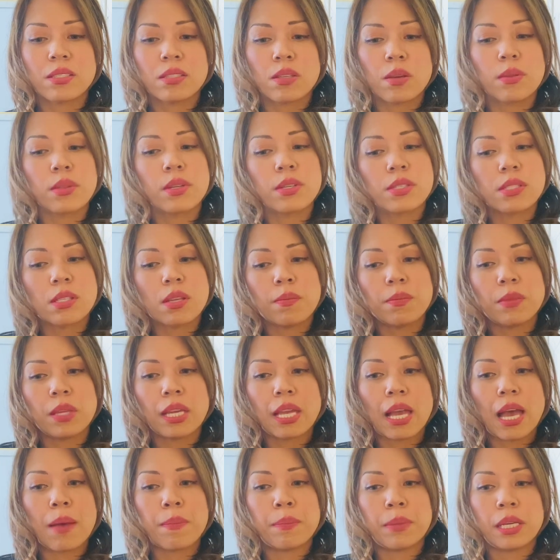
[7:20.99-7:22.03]
So there's something
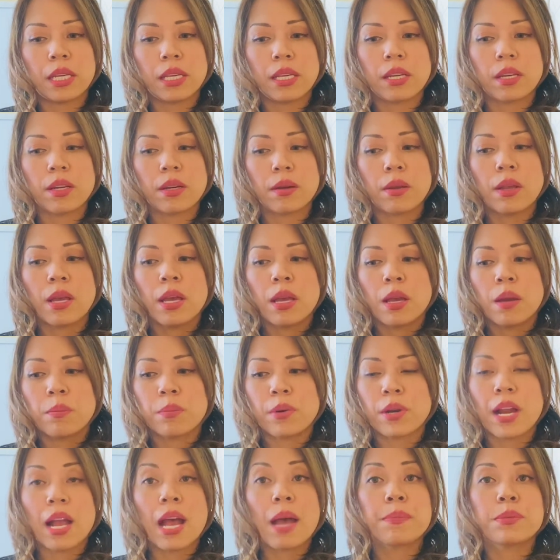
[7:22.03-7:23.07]
happening here
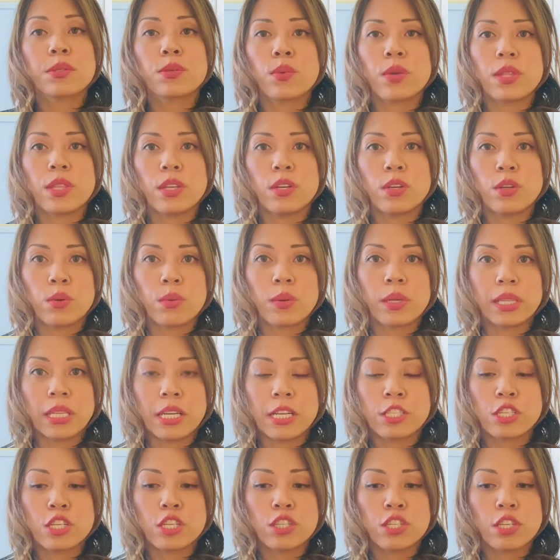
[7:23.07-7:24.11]
perhaps with a new
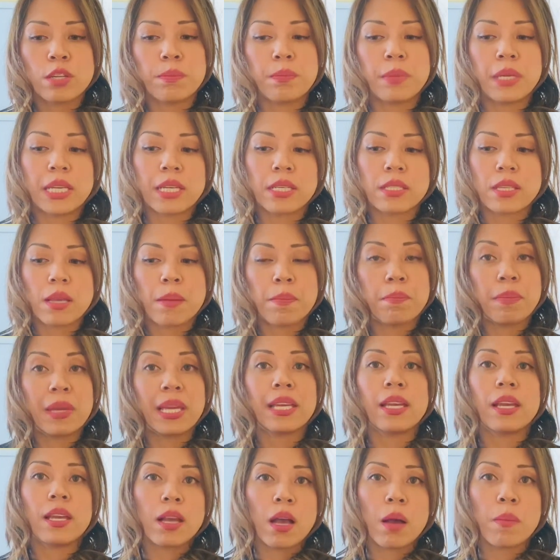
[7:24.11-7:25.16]
relationship because I'm
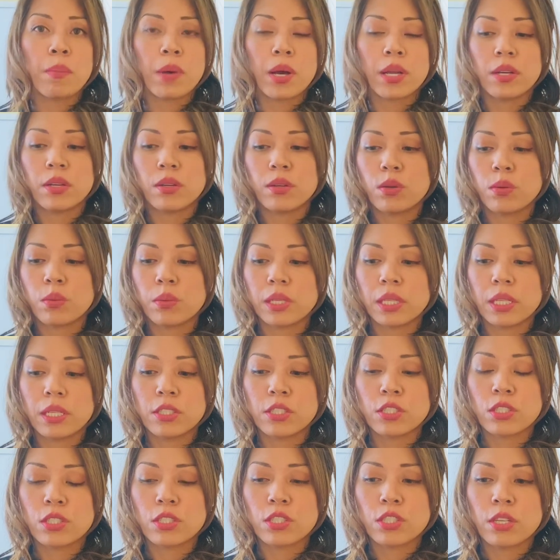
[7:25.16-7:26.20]
picking up on a new
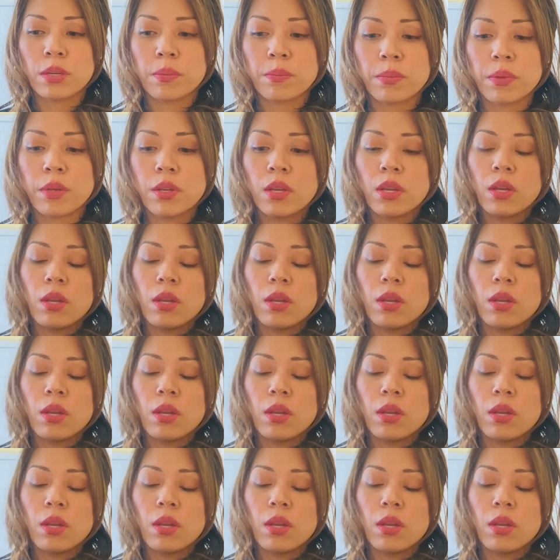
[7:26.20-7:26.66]
relationship.